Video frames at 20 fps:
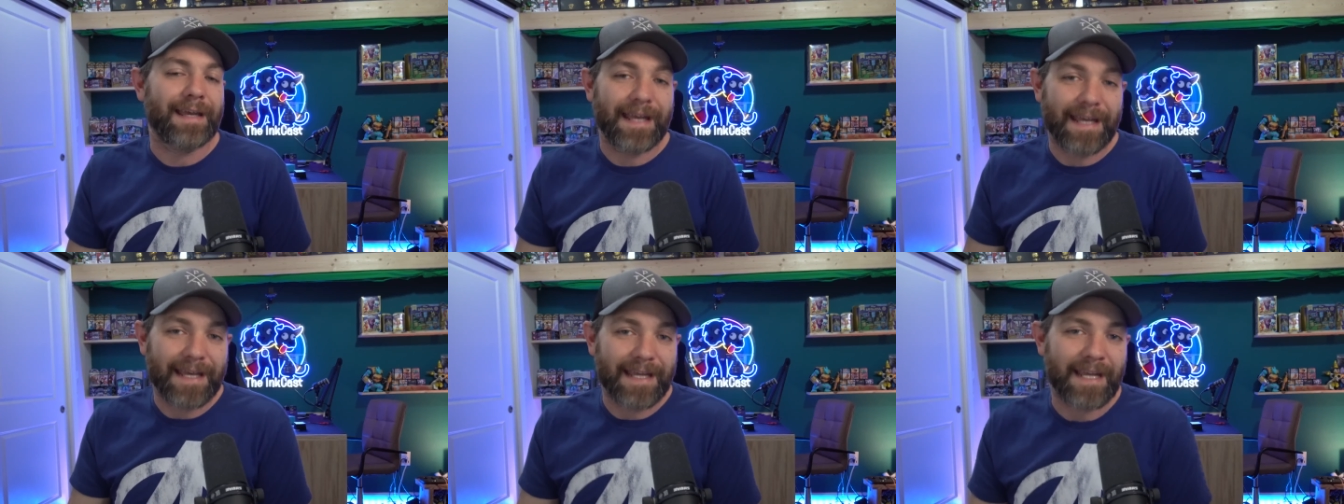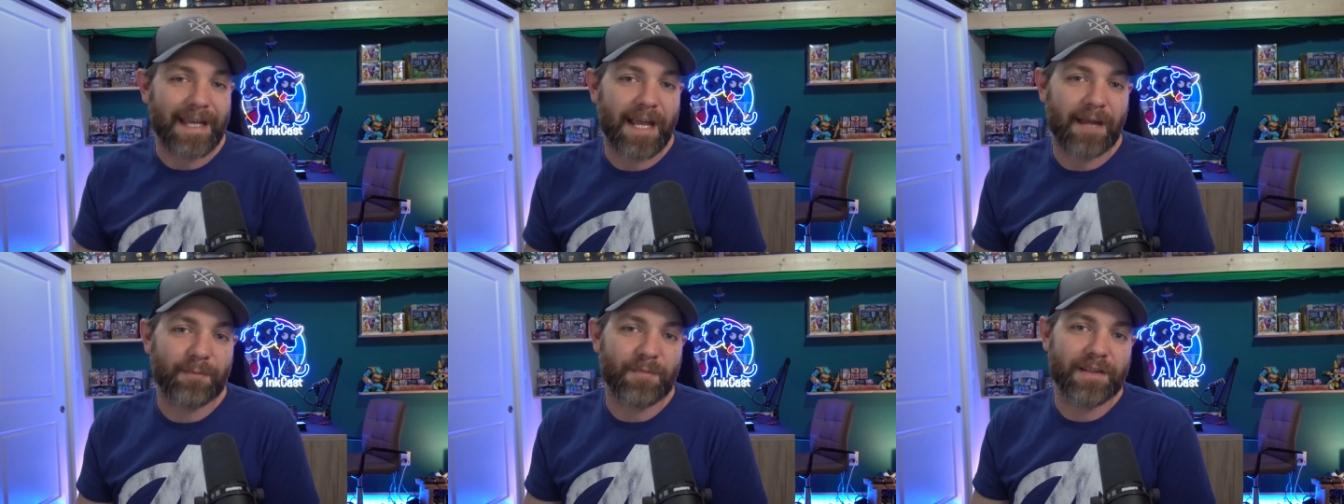in
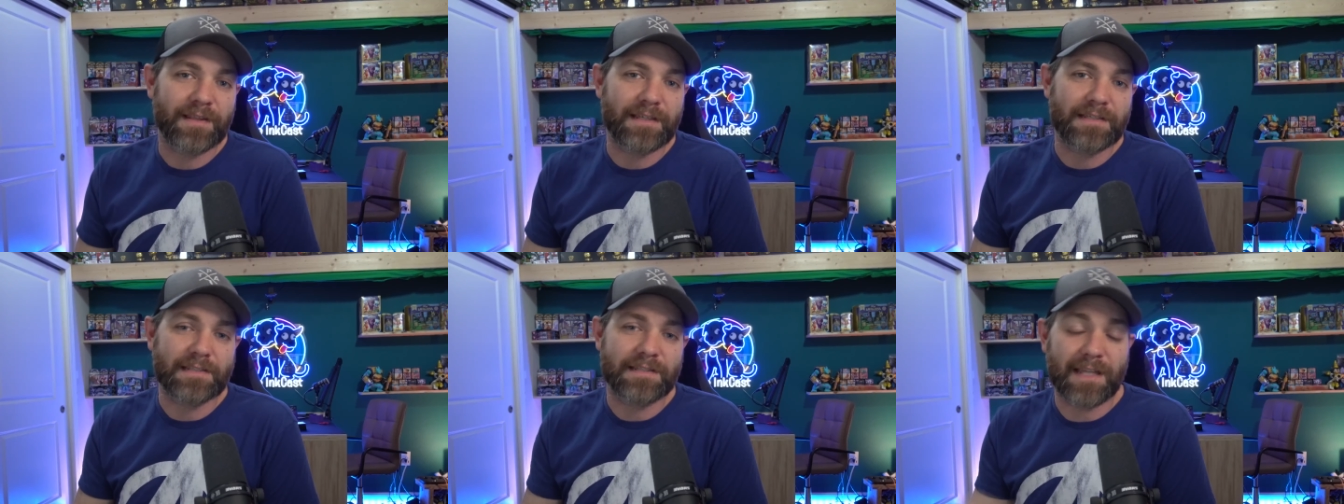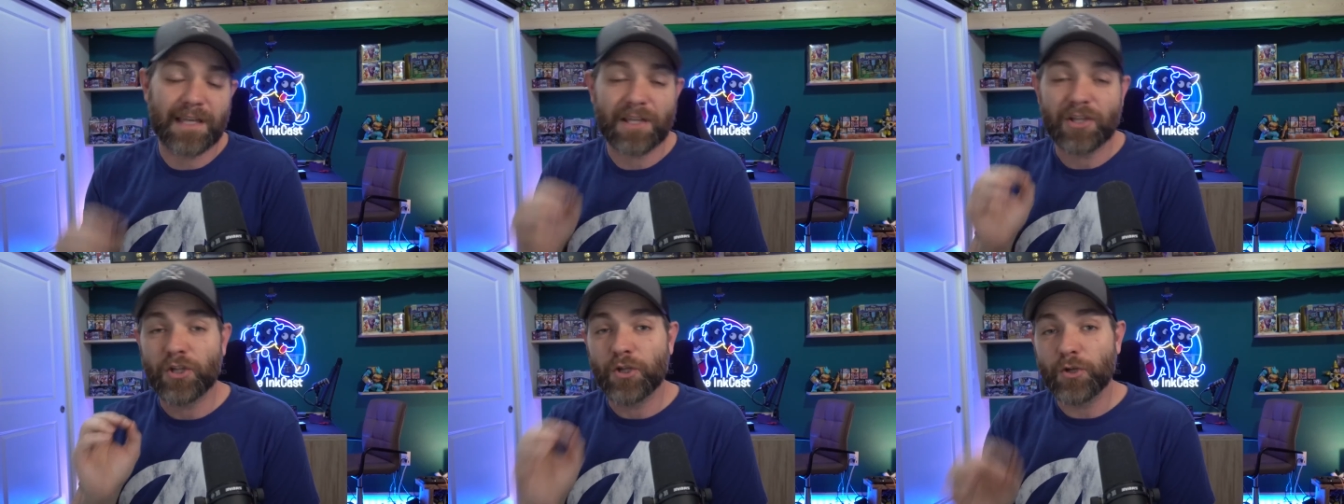Amethyst
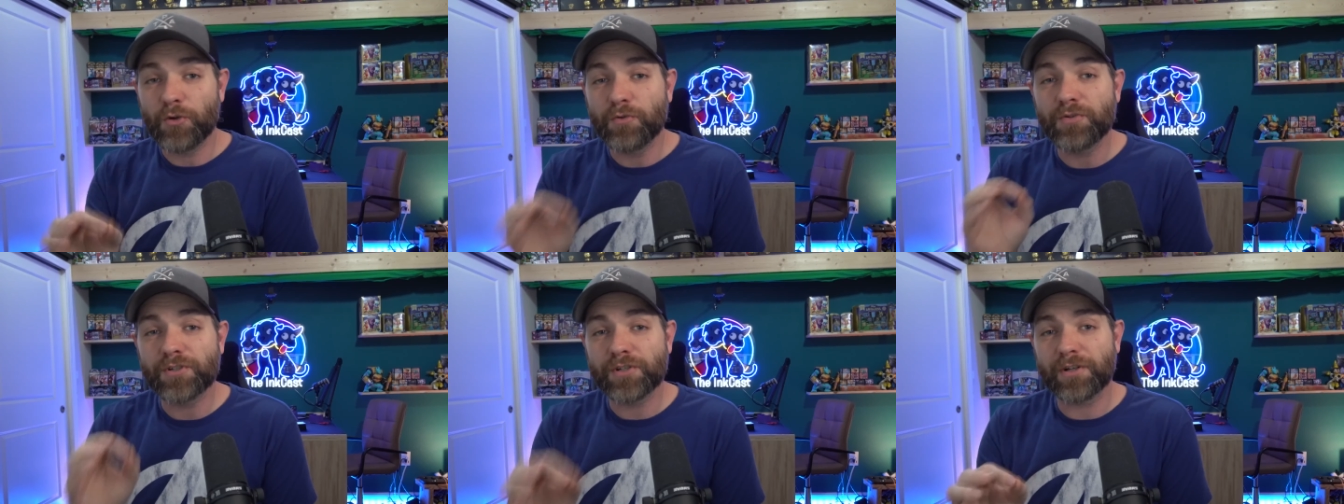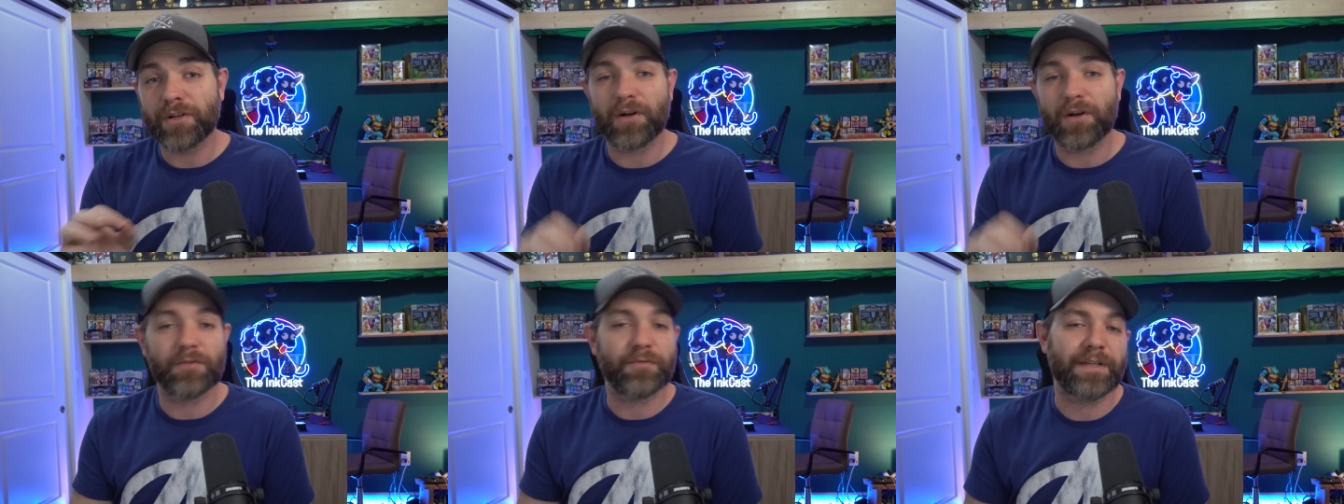that you
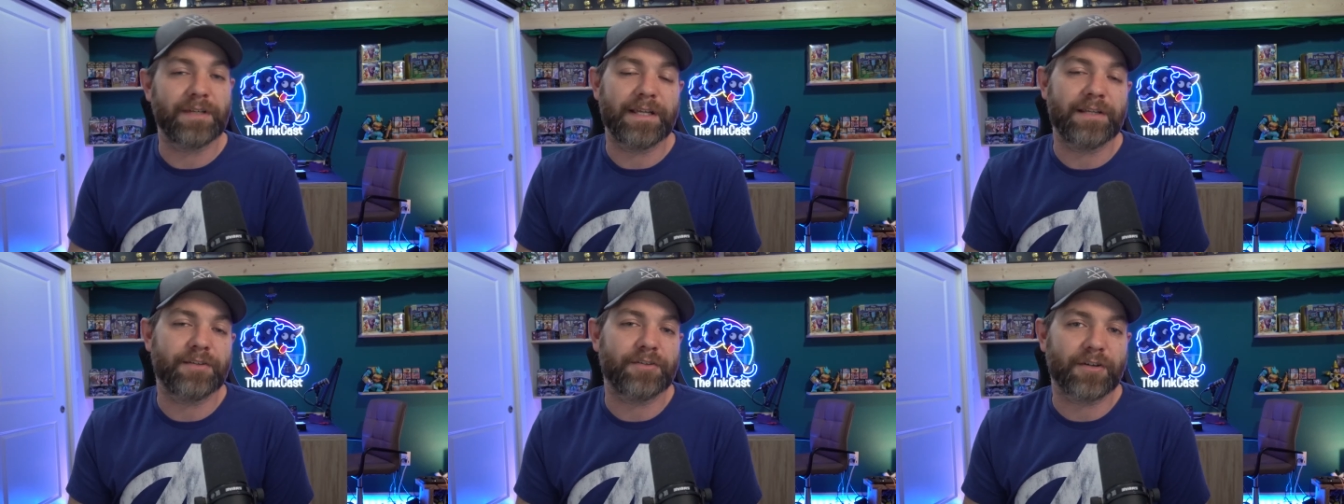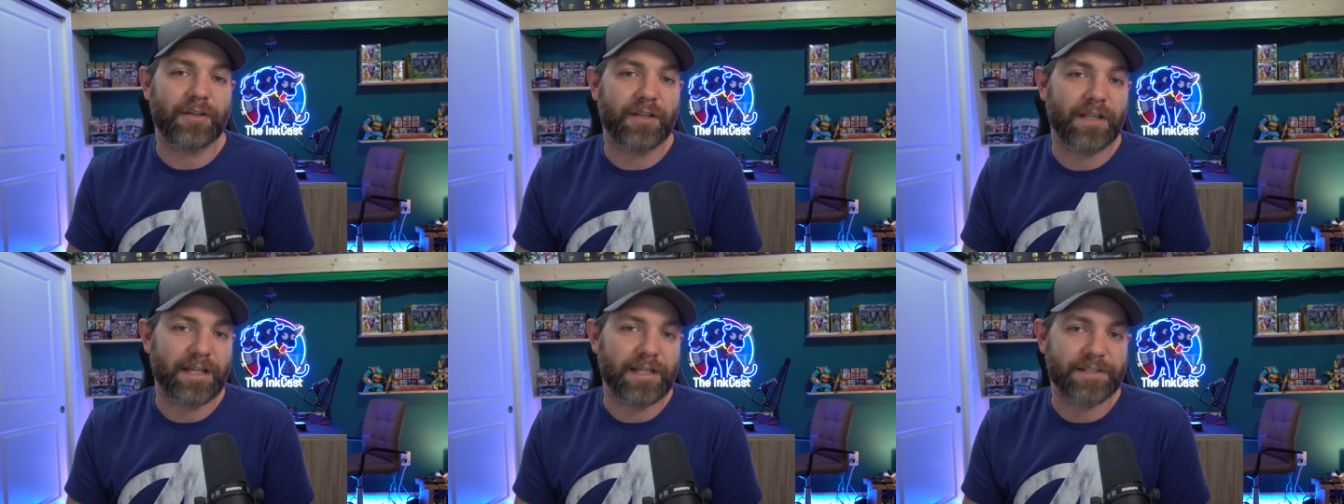should own in your
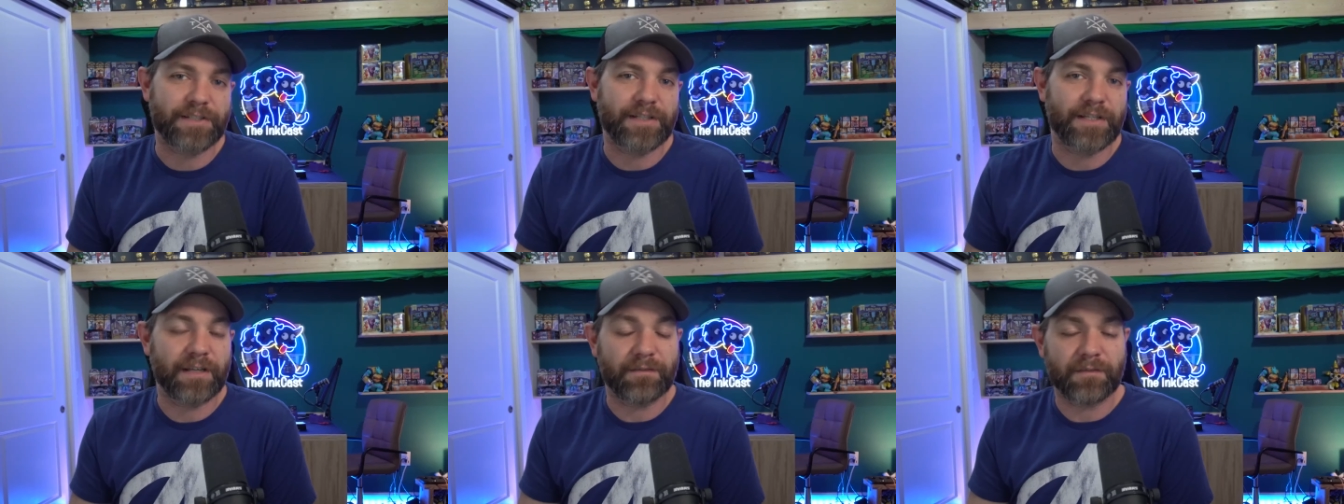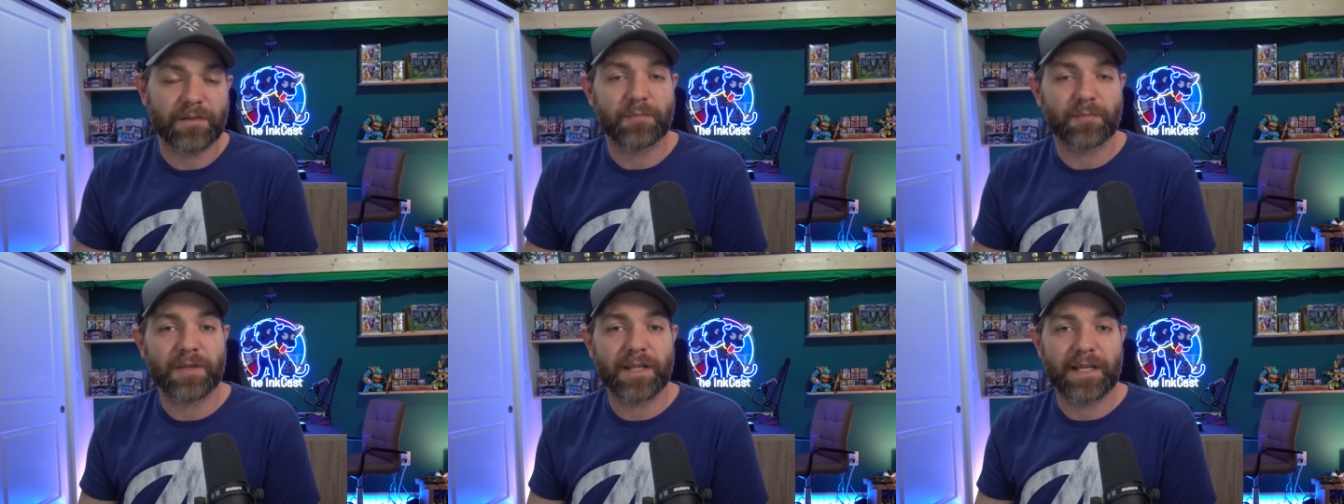collection if
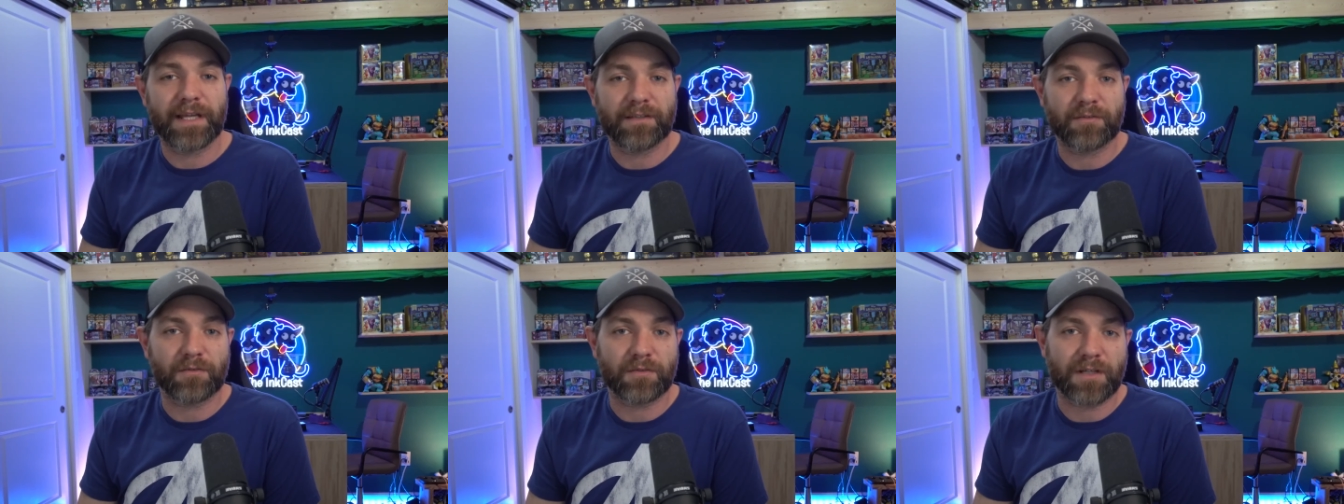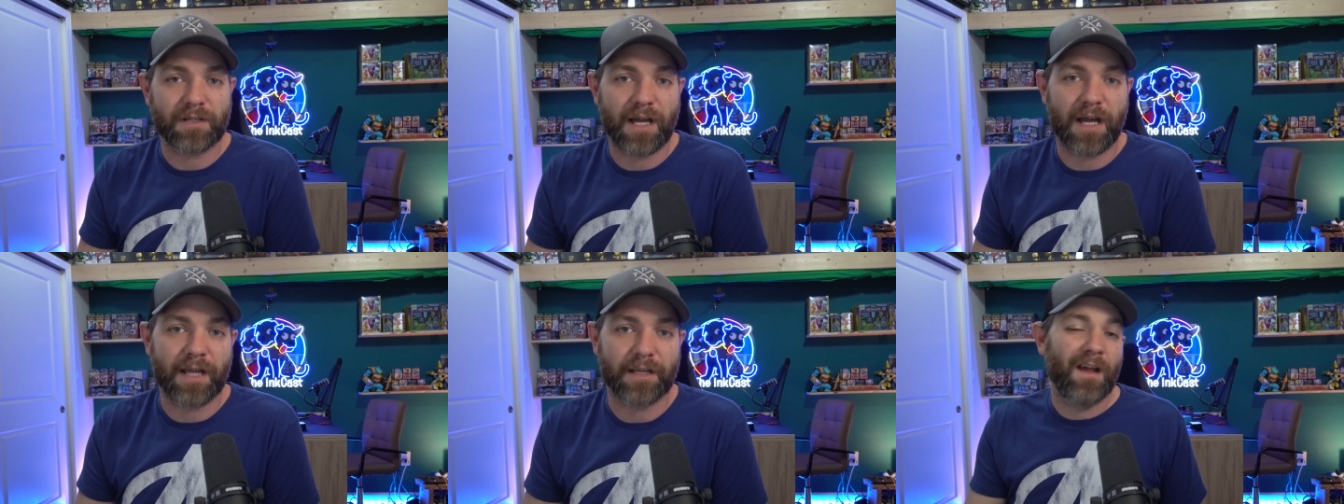you're playing
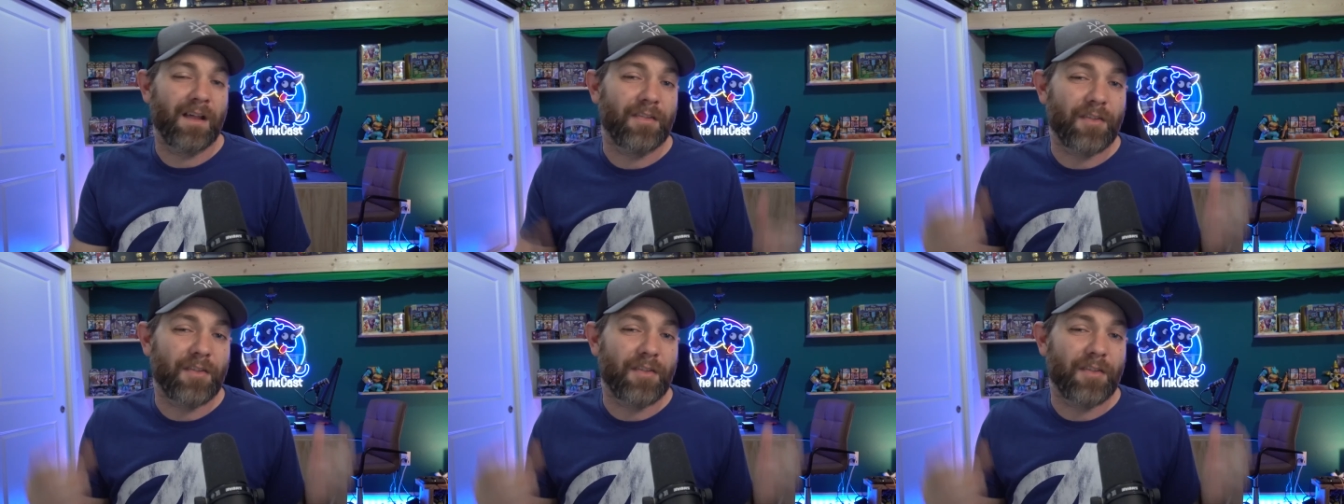Lorcana.